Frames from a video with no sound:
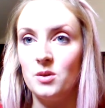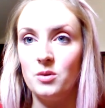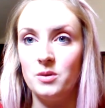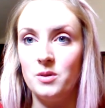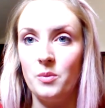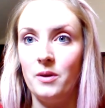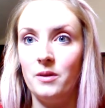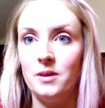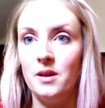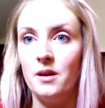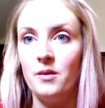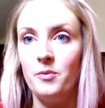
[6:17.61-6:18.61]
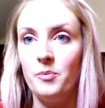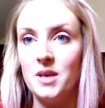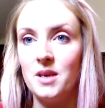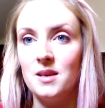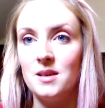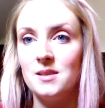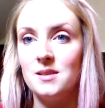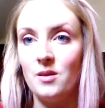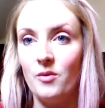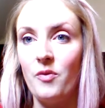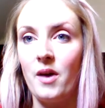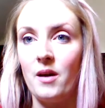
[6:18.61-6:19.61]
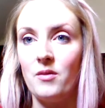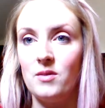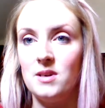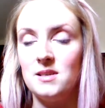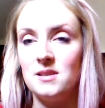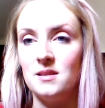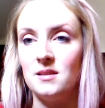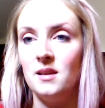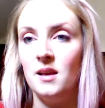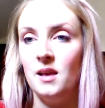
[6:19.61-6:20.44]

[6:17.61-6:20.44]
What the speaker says: across the world enough because of that reason.